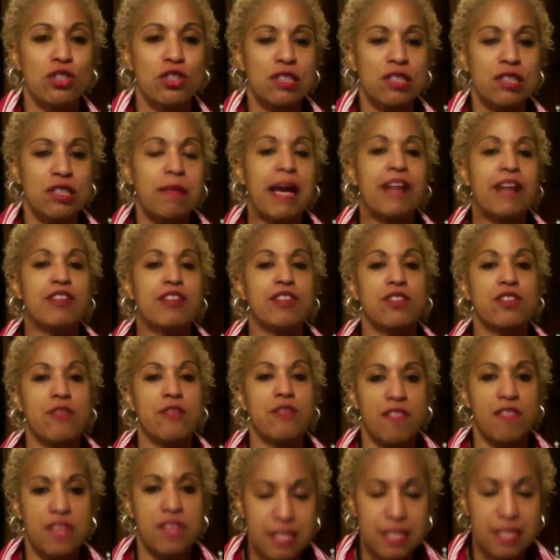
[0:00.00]
imagine
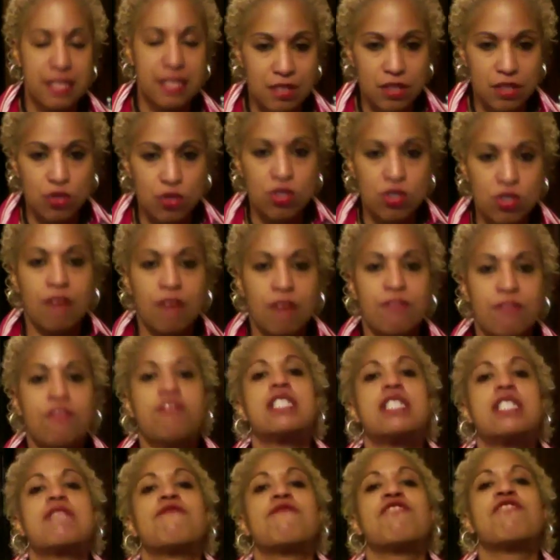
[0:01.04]
this yourself
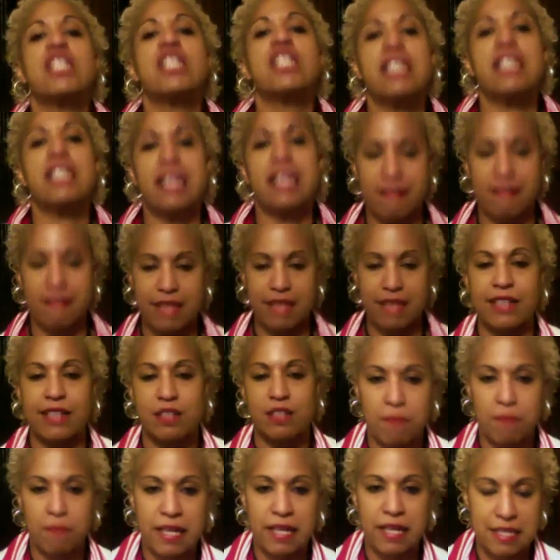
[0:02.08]
filling that
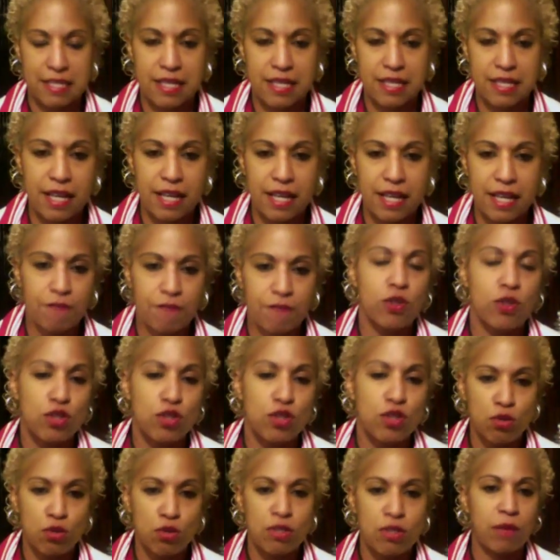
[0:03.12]
space. And if you can
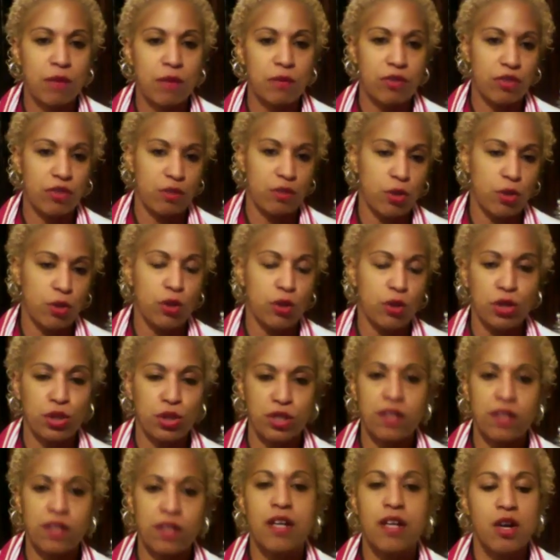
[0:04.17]
do that with an
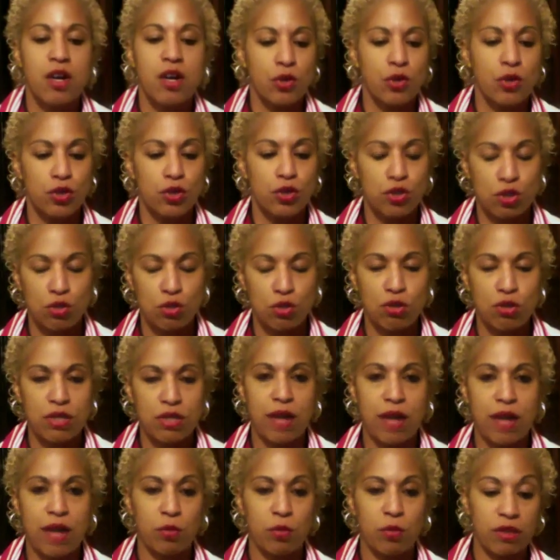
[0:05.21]
emotion, you can do
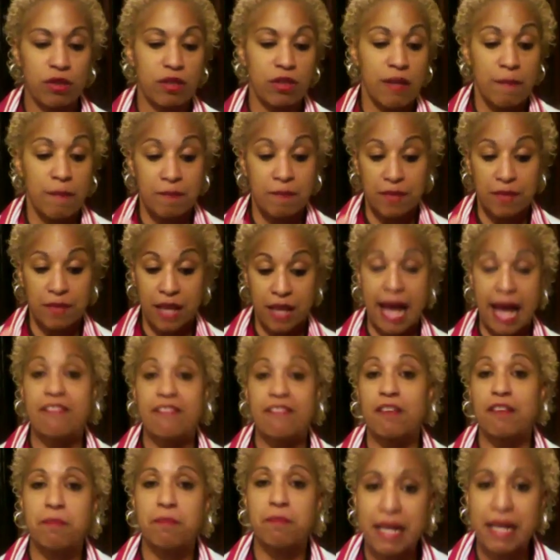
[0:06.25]
that with
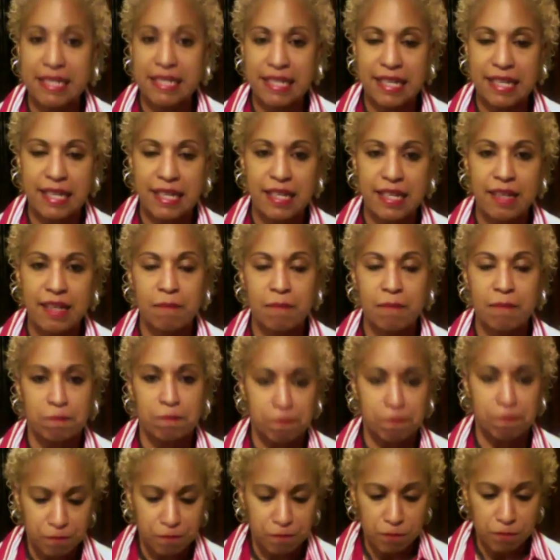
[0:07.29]
having money
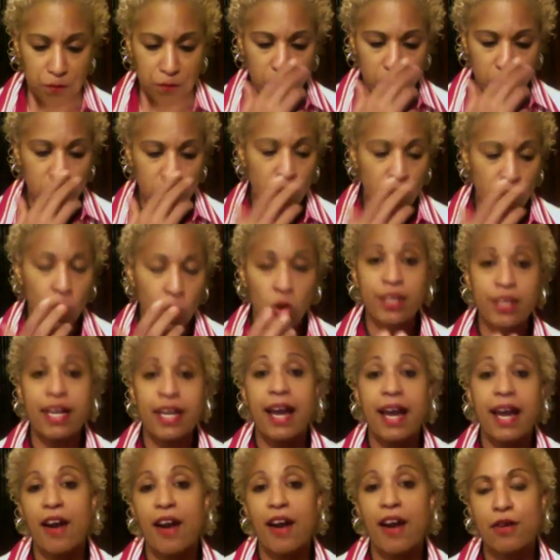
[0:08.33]
or
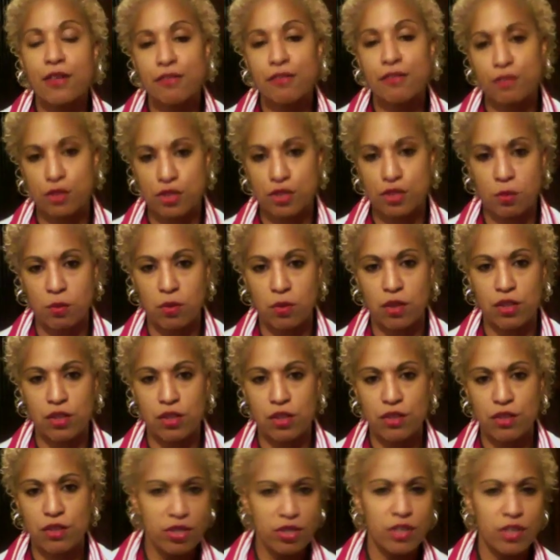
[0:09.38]
caring for someone, you'll
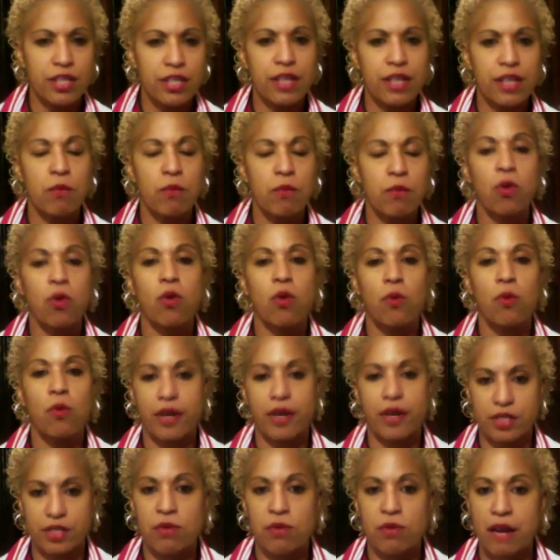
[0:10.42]
start to get more
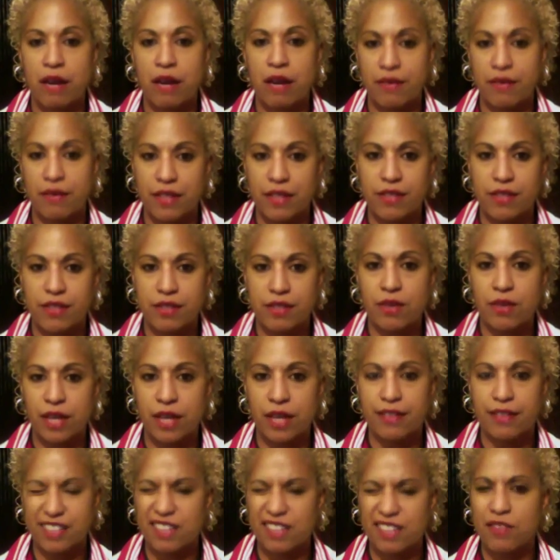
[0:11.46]
awareness around this. Okay,
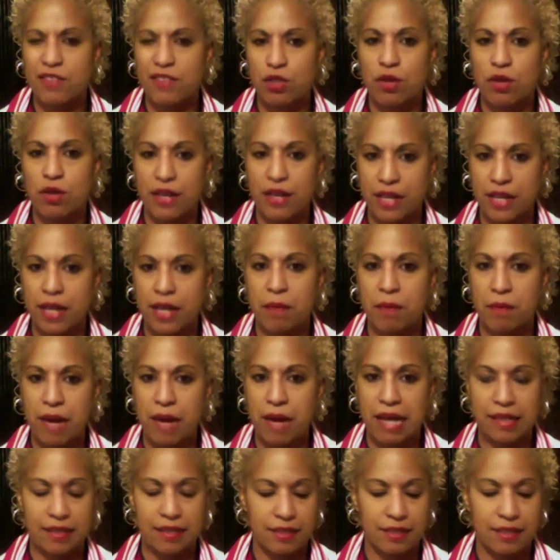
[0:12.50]
give it a try. You got to
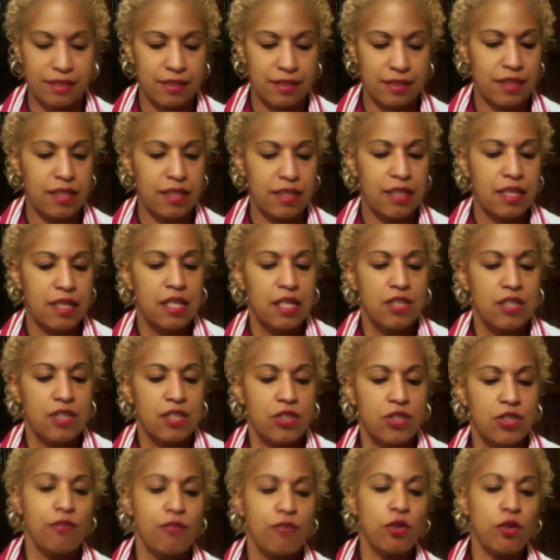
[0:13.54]
practice. So
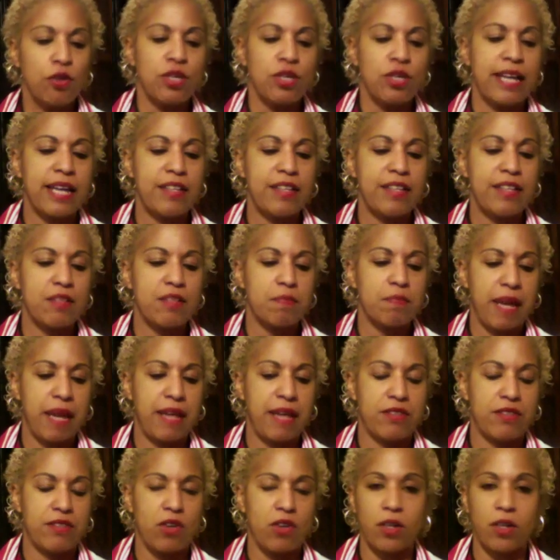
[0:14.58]
if you create
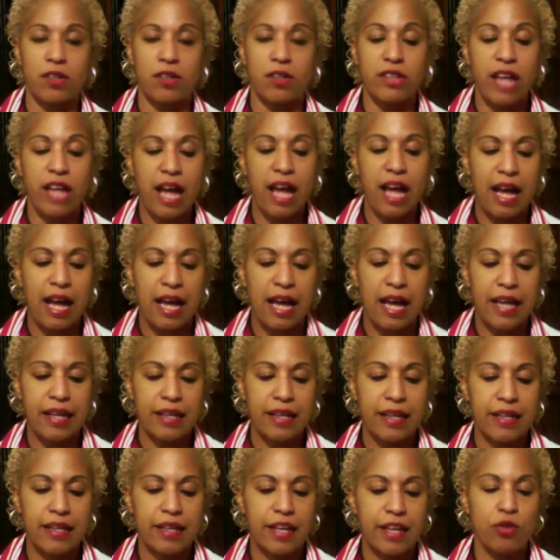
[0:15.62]
based on a lie,
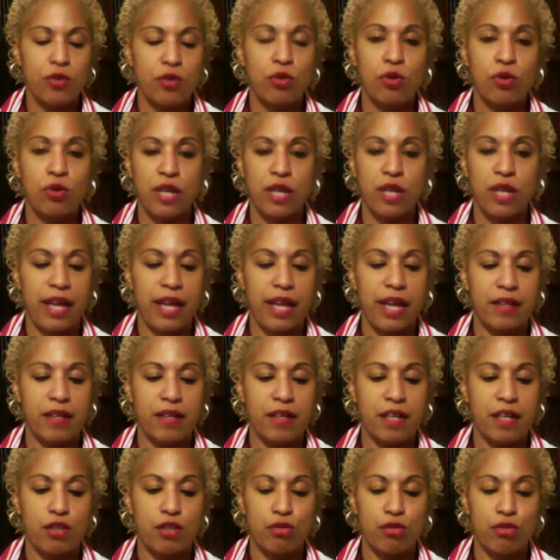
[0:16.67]
can you create
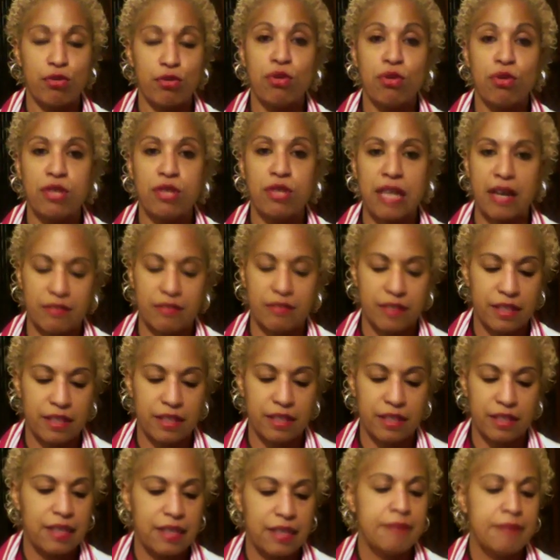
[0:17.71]
a truth out of it?
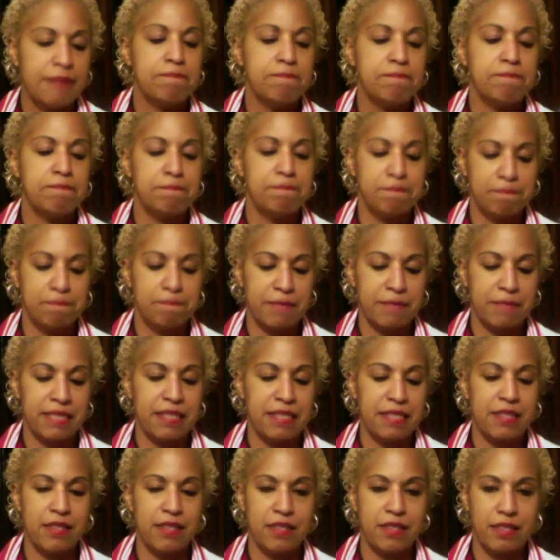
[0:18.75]
Isn't
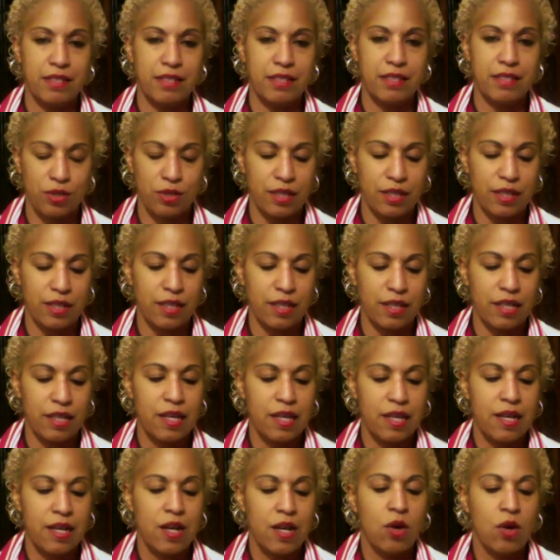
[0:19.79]
this interesting?
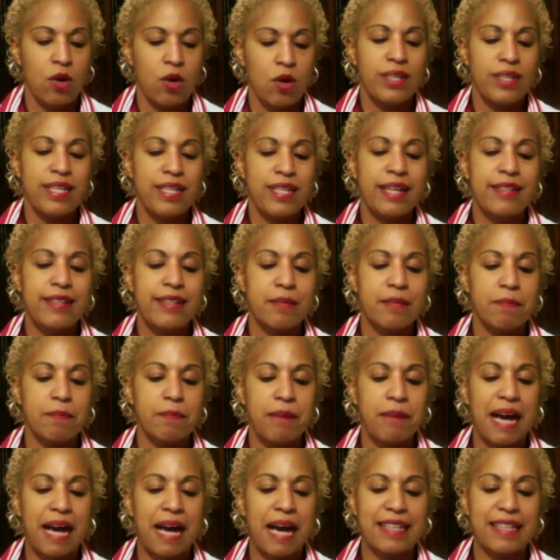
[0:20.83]
We tend to
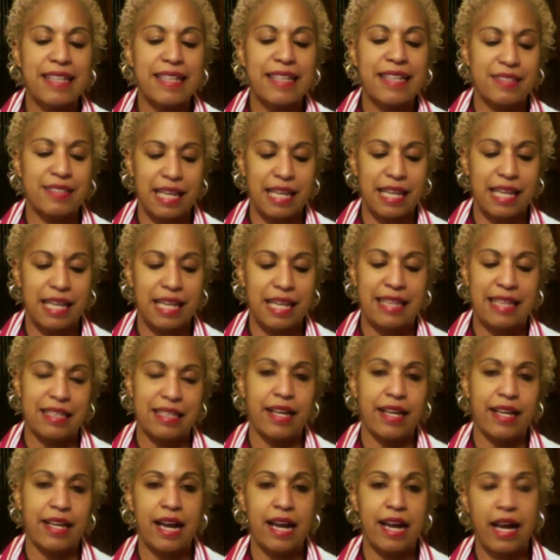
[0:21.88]
buy into lies
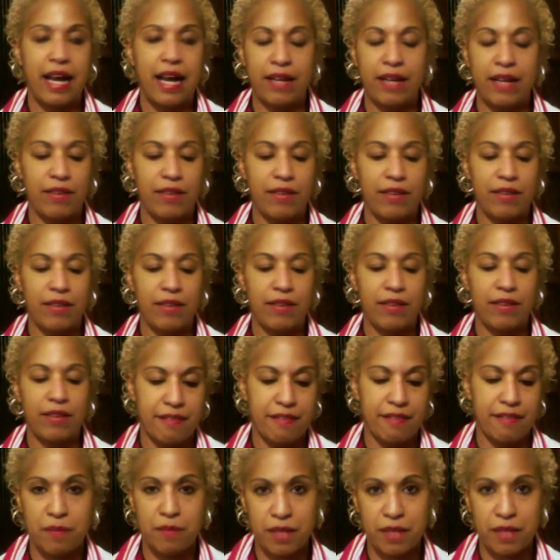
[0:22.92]
like, I don't
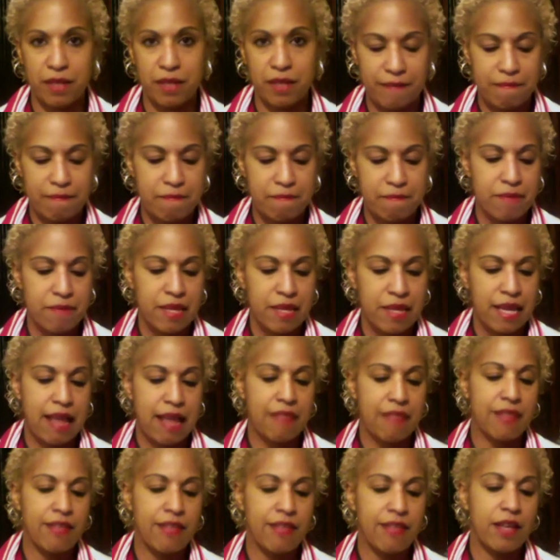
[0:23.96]
have any money.
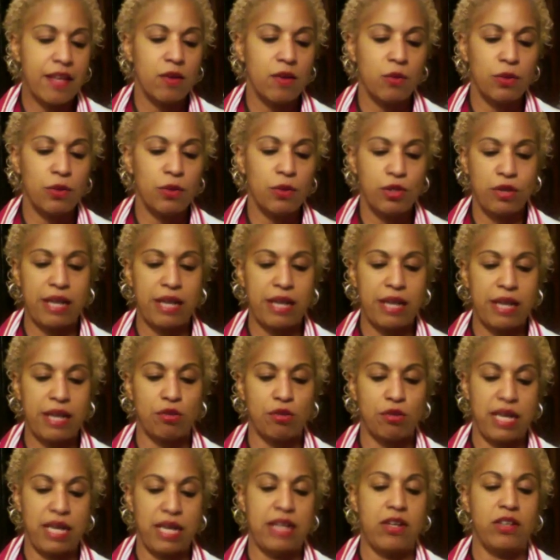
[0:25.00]
And then we try to
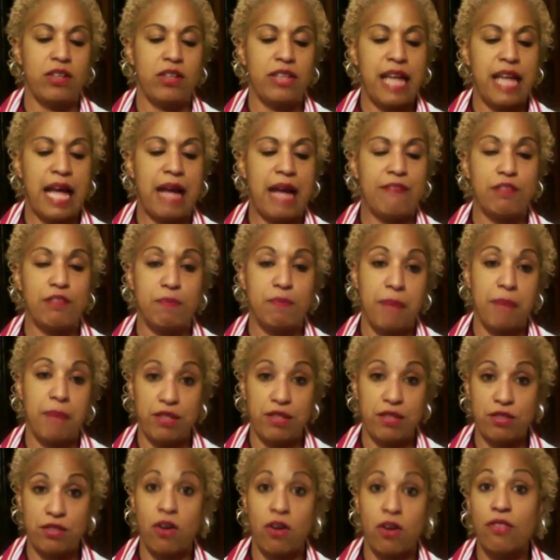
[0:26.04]
create our lives
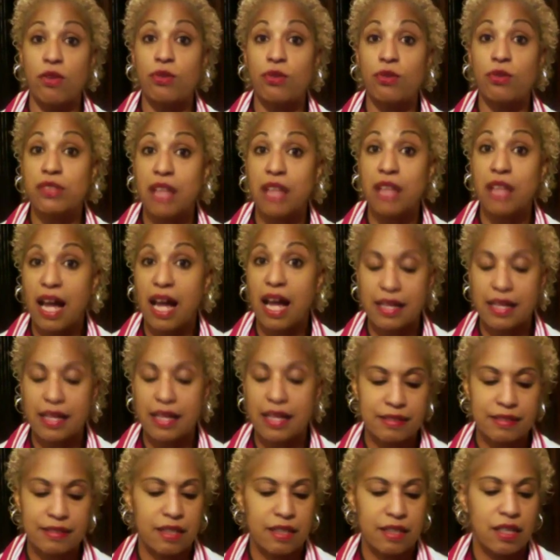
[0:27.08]
based on those
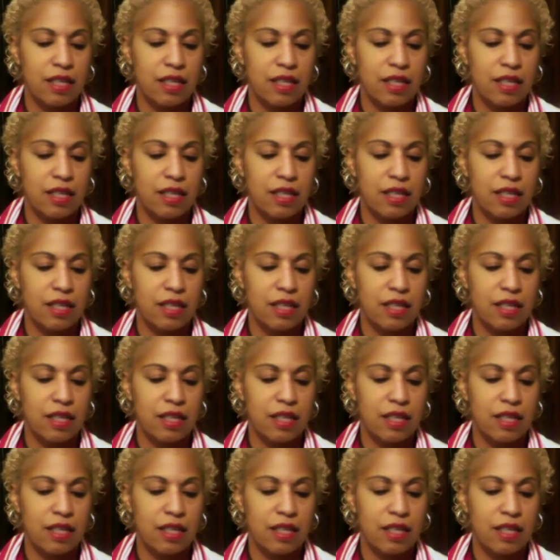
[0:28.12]
lies.